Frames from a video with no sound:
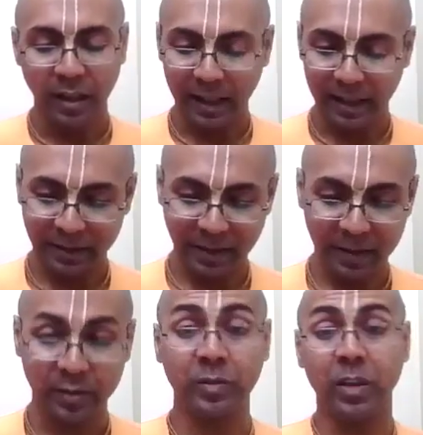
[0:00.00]
And he
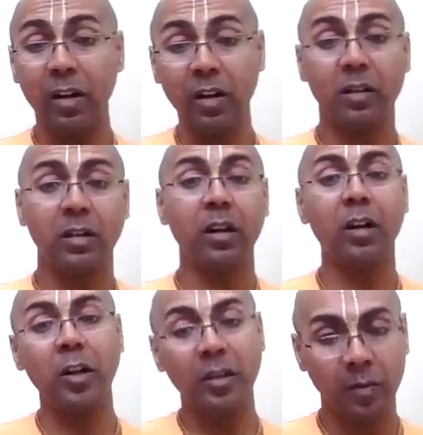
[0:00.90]
says, Kaha,
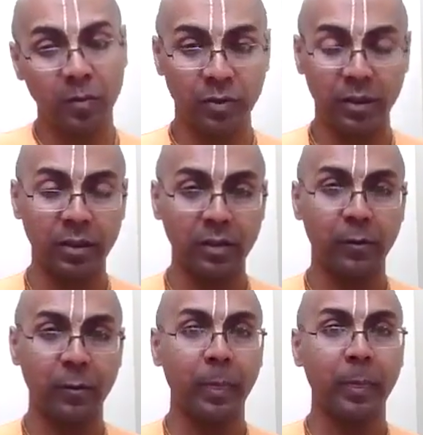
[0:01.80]
Kaha Damodar.
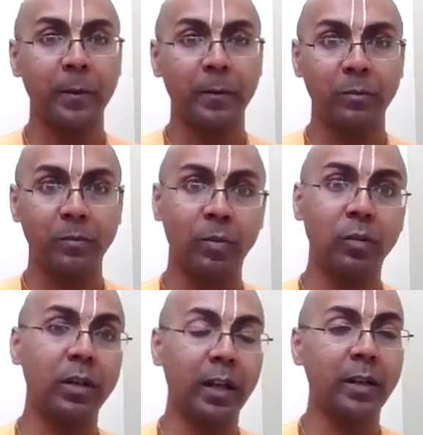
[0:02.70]

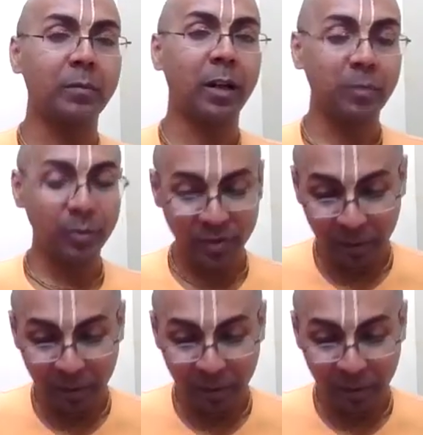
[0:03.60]
And Mahaprabhu is